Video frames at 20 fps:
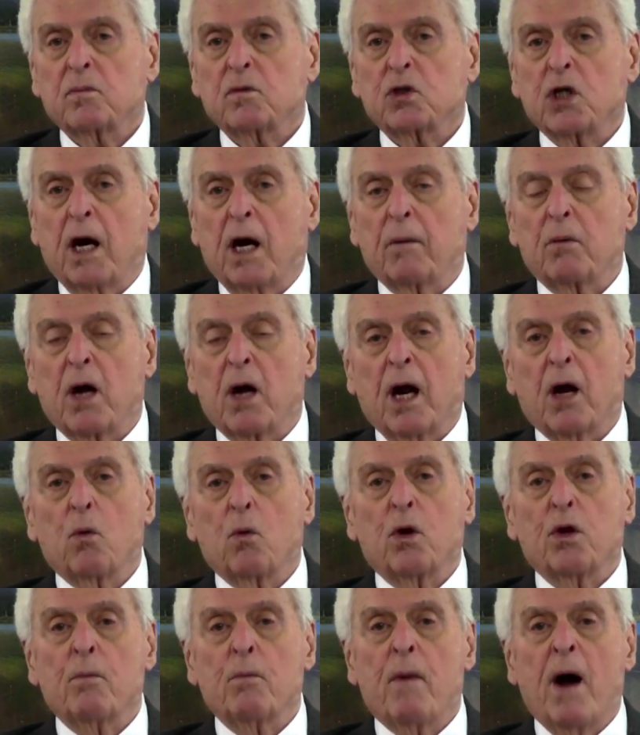Same thing
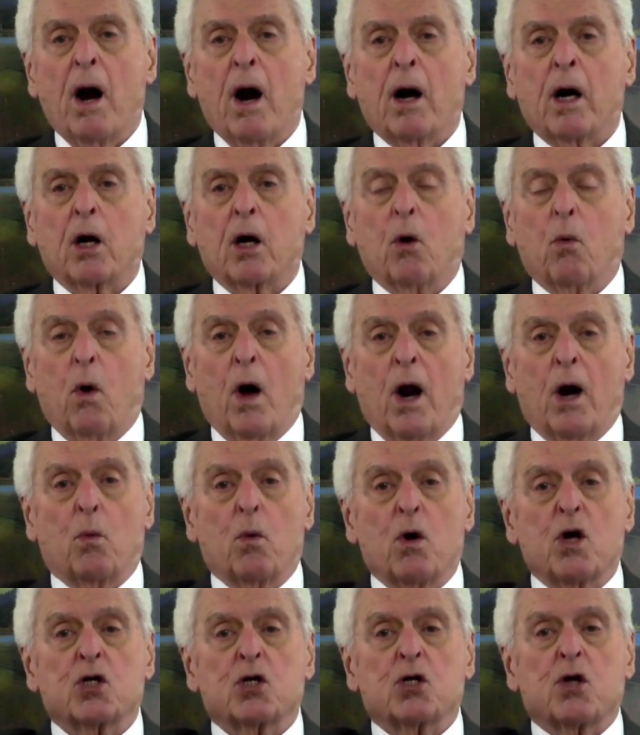with America. What did
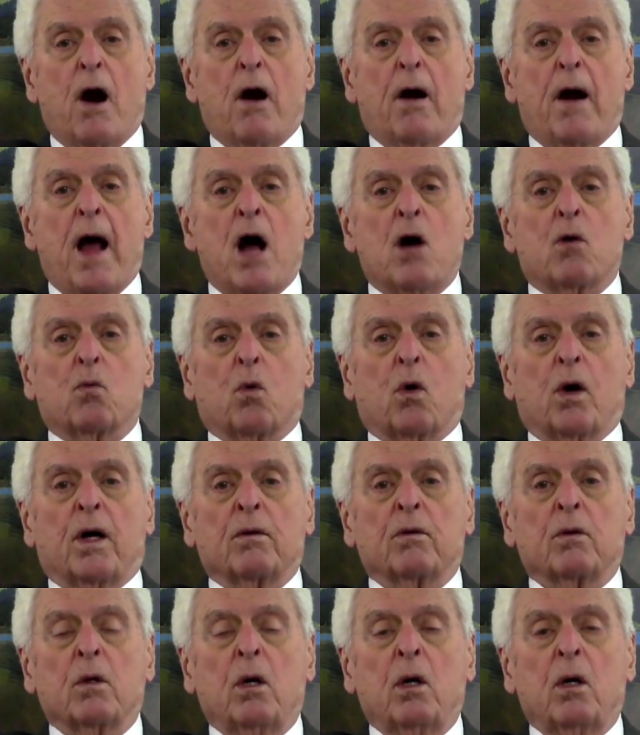we start out with?
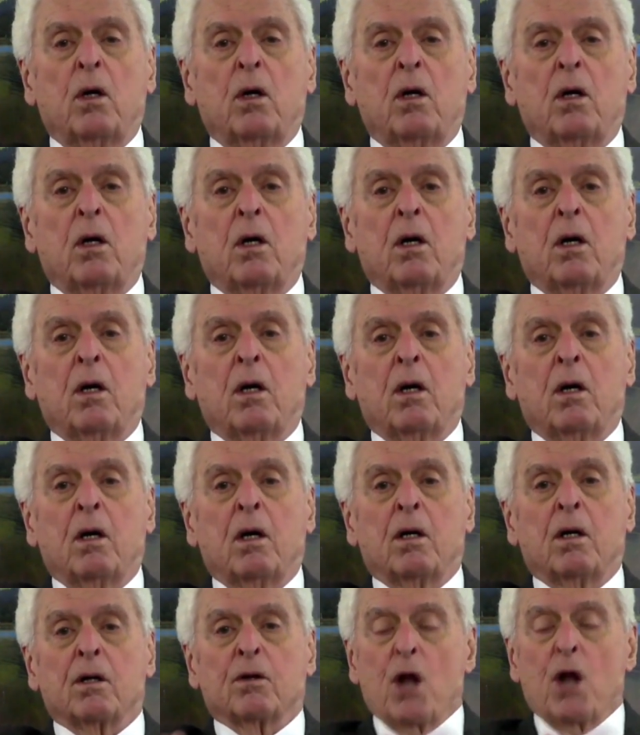
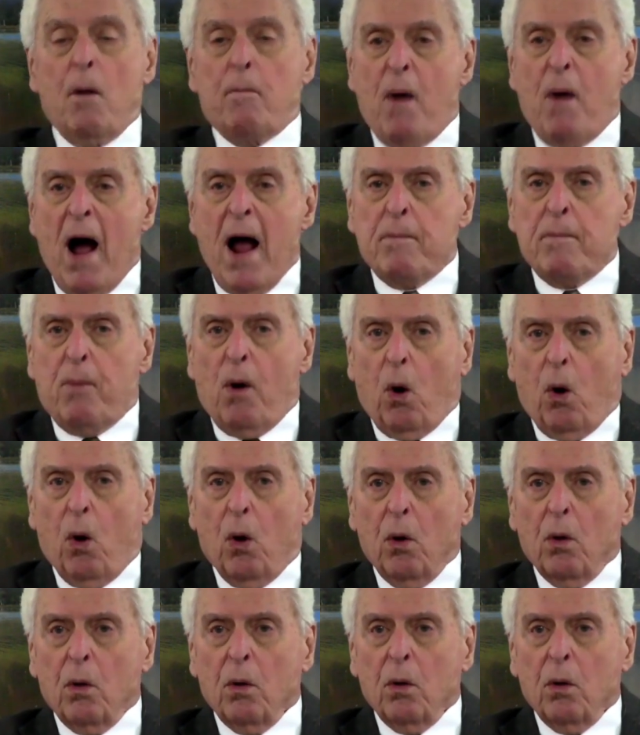The Bible.